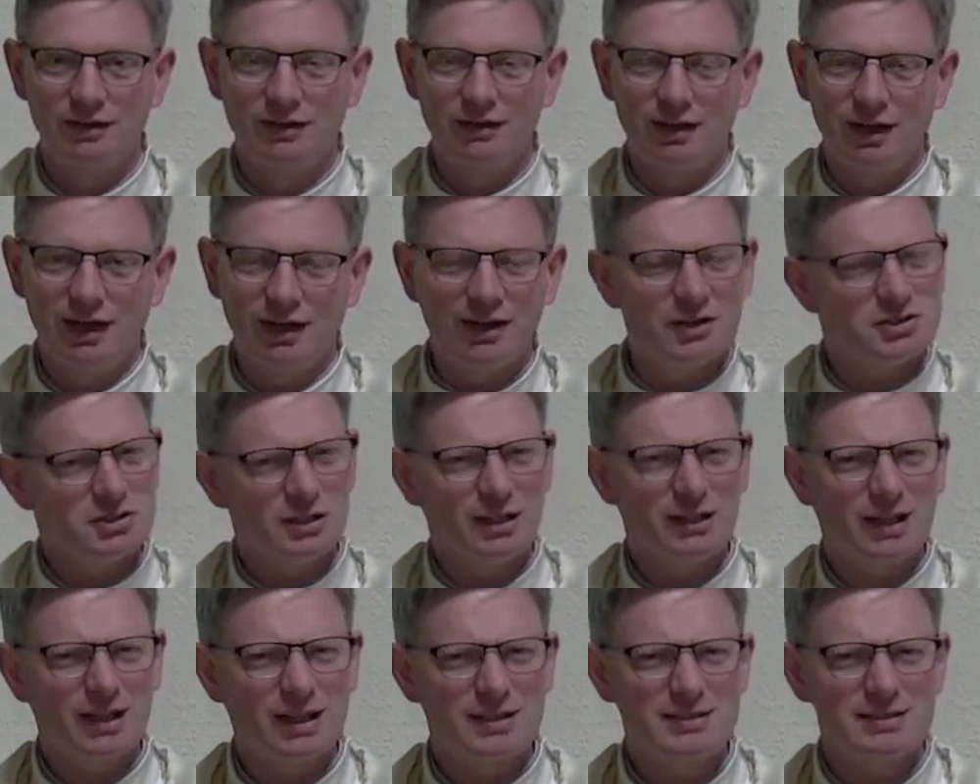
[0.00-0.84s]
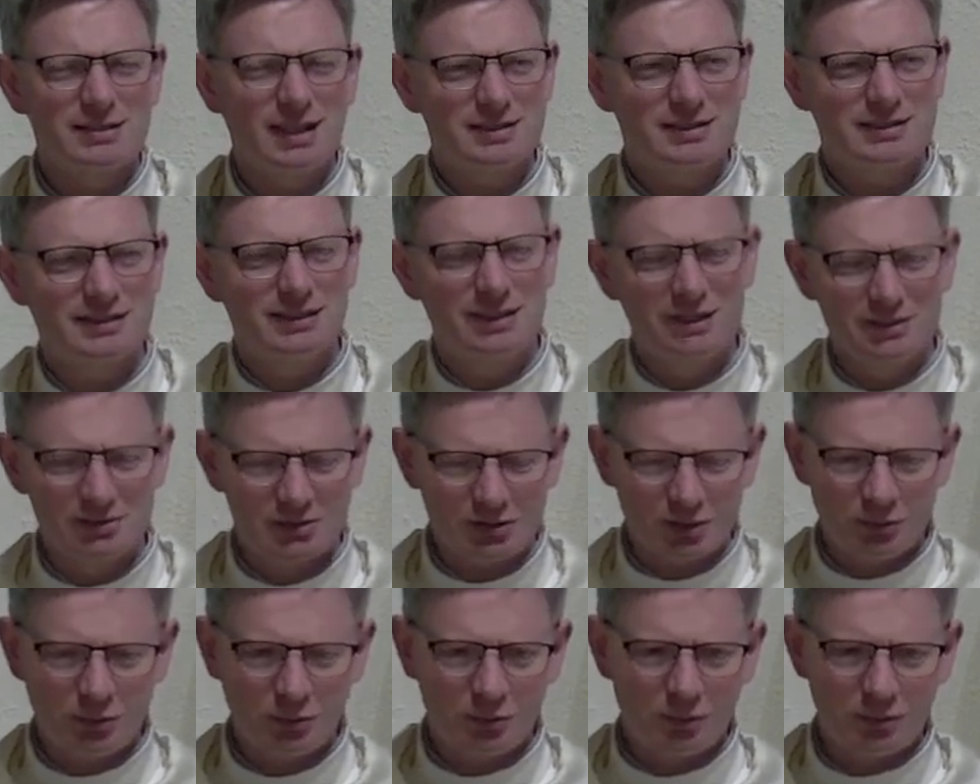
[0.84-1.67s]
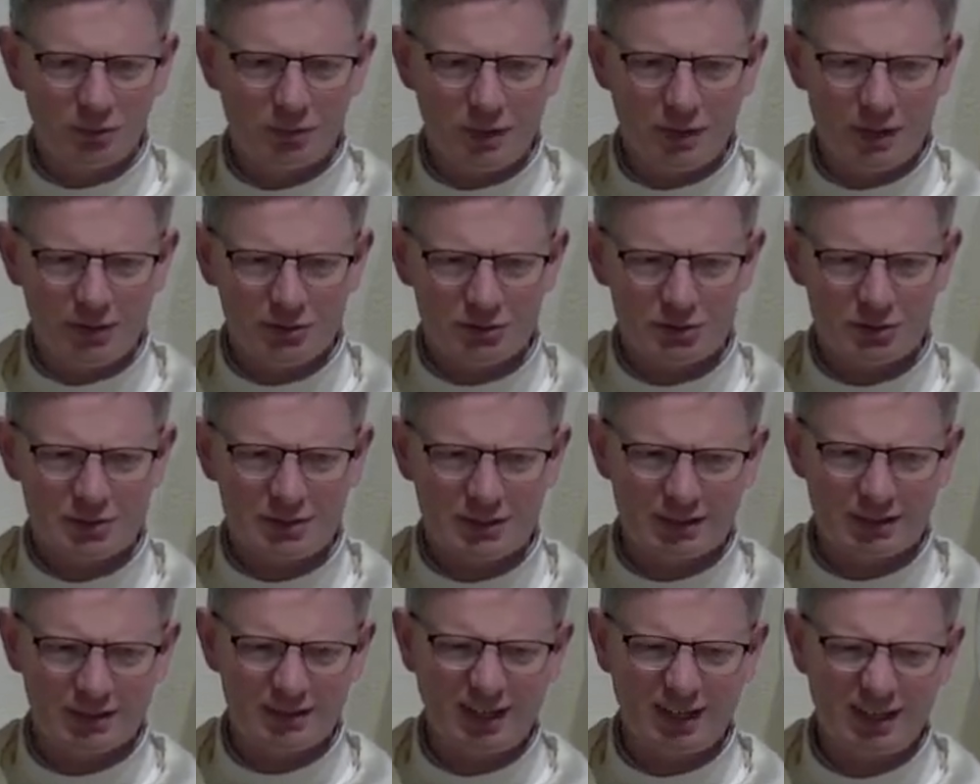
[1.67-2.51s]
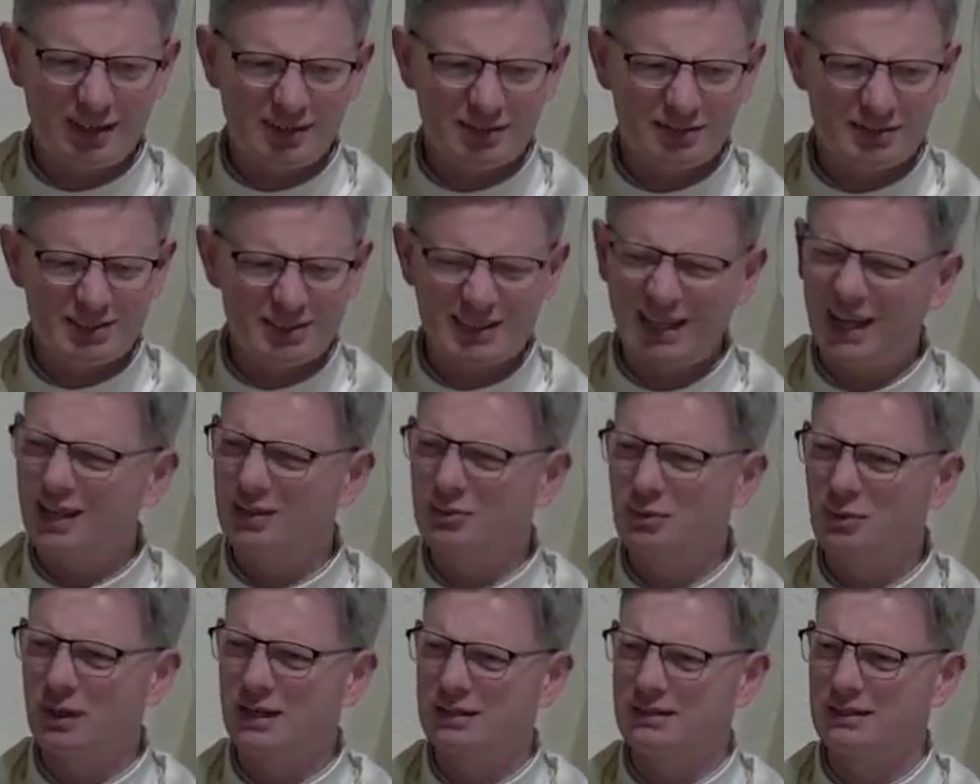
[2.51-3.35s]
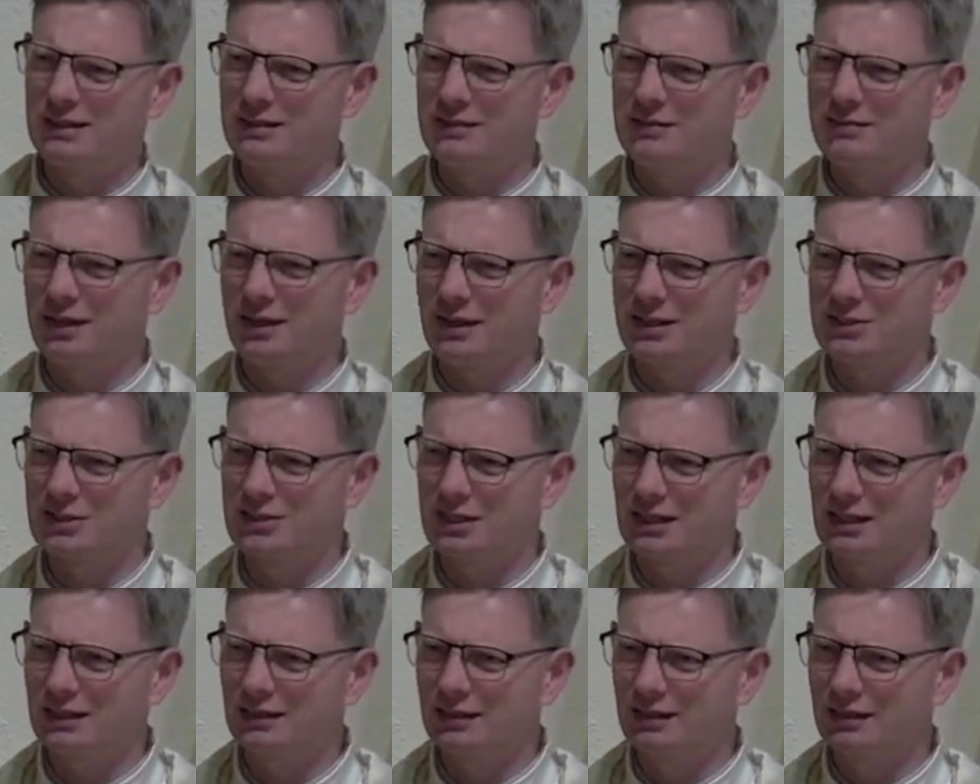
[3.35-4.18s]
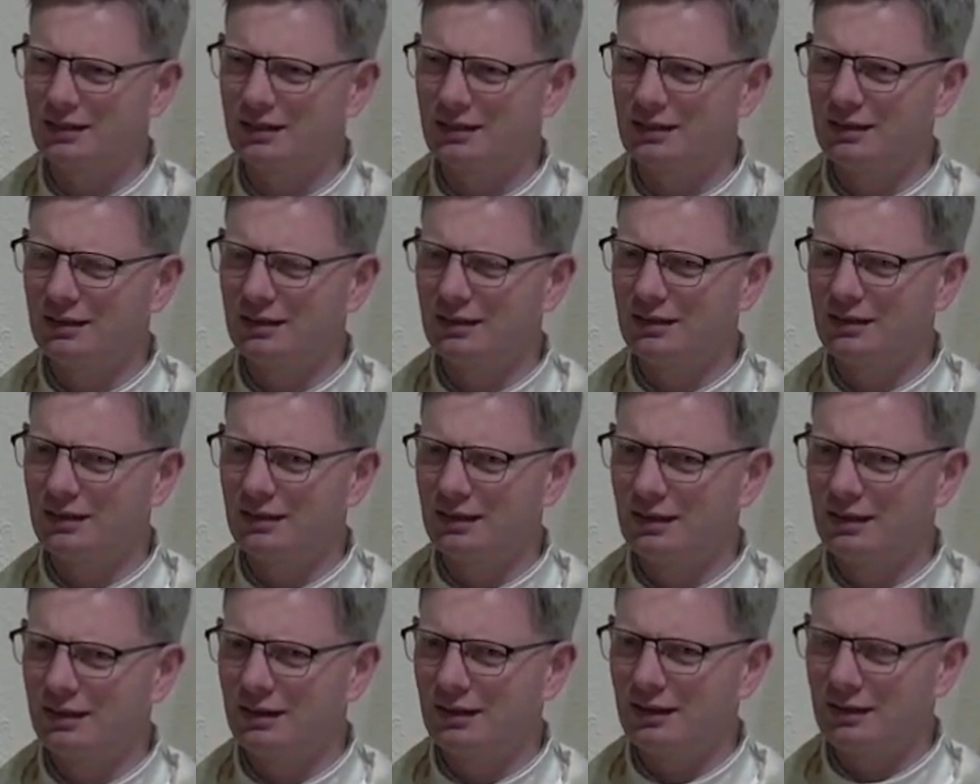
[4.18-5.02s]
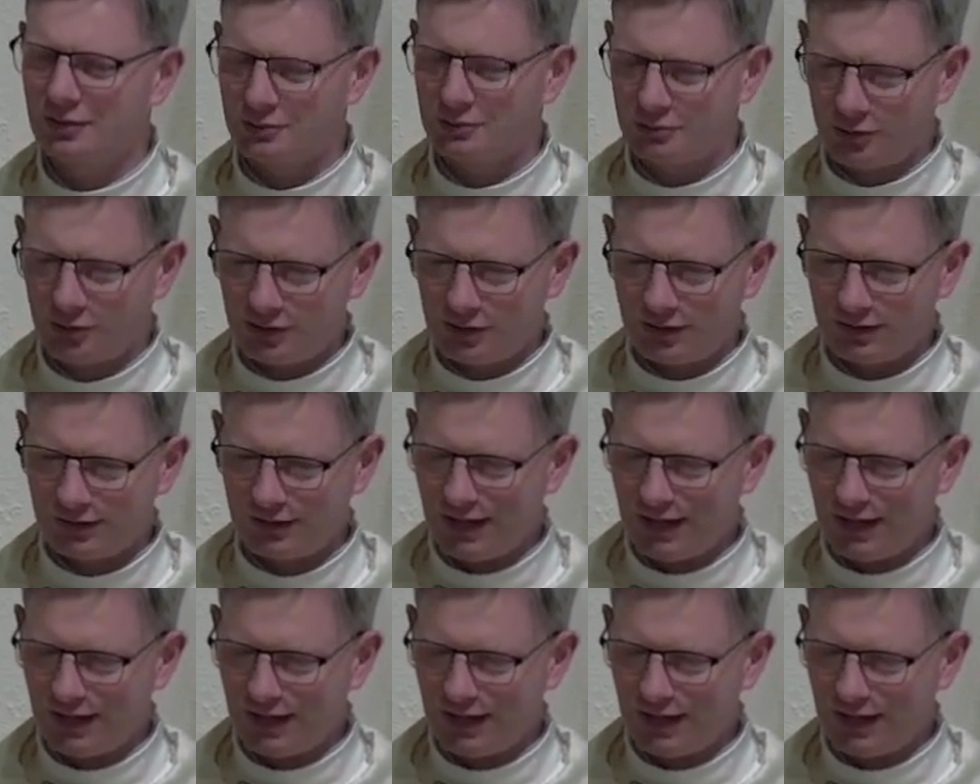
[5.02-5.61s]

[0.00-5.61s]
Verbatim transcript: And so that, that's, that's an interesting, interesting, kind of sad way to live, actually. Because rather than